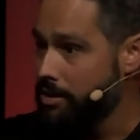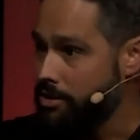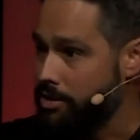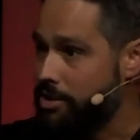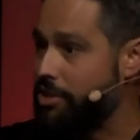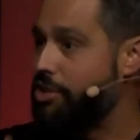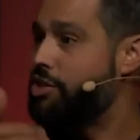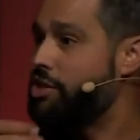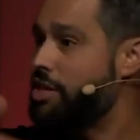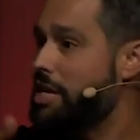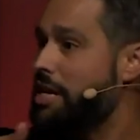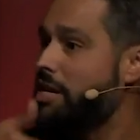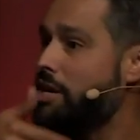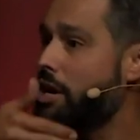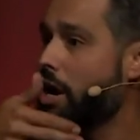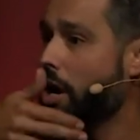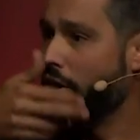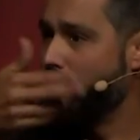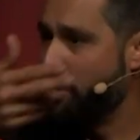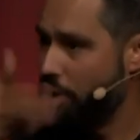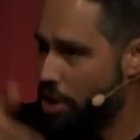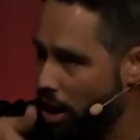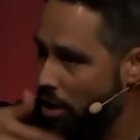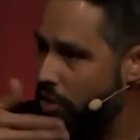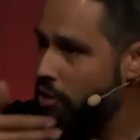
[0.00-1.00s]
To see
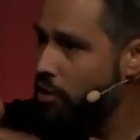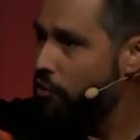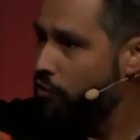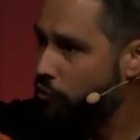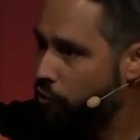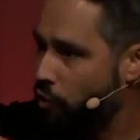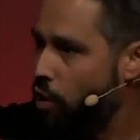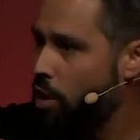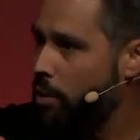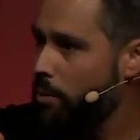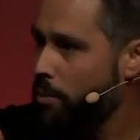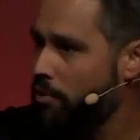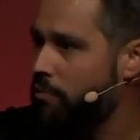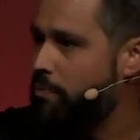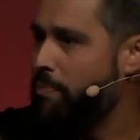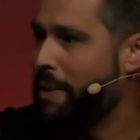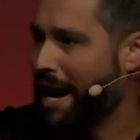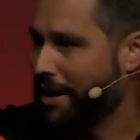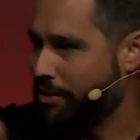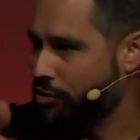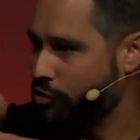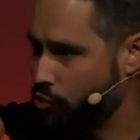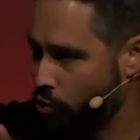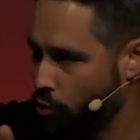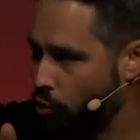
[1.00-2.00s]
another form of
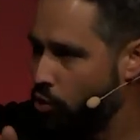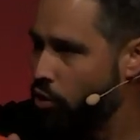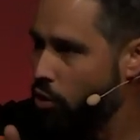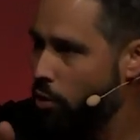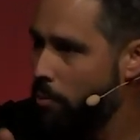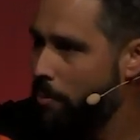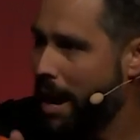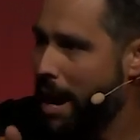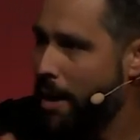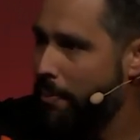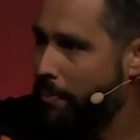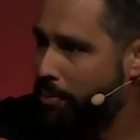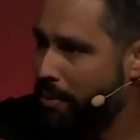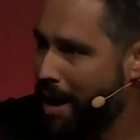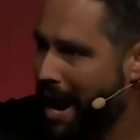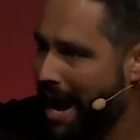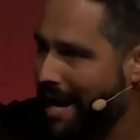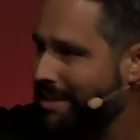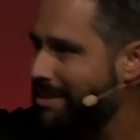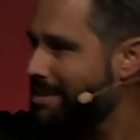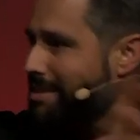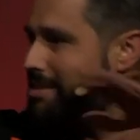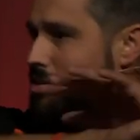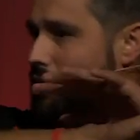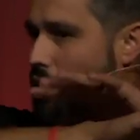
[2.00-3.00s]
pastoral
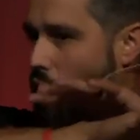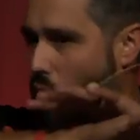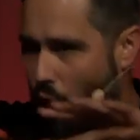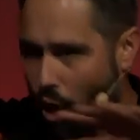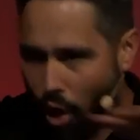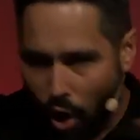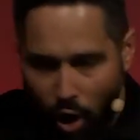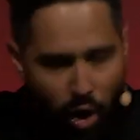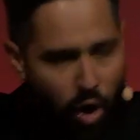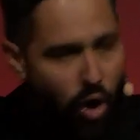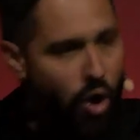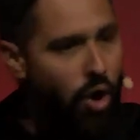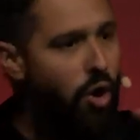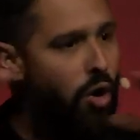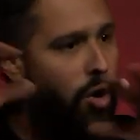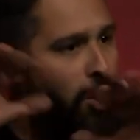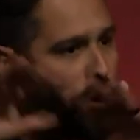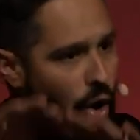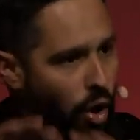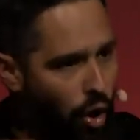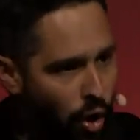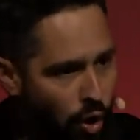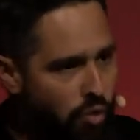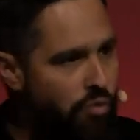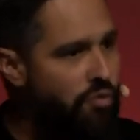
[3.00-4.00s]
malpractice all
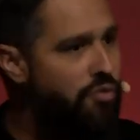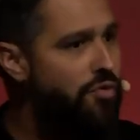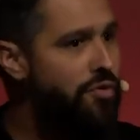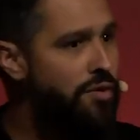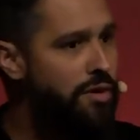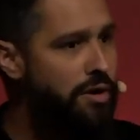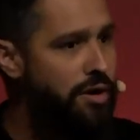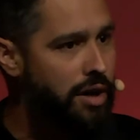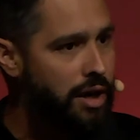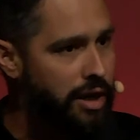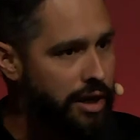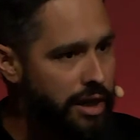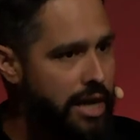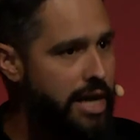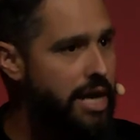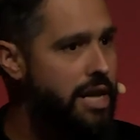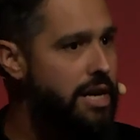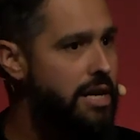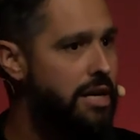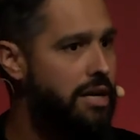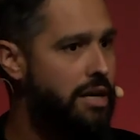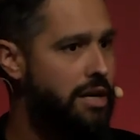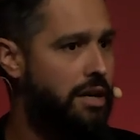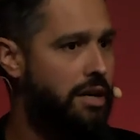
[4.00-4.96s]
over again?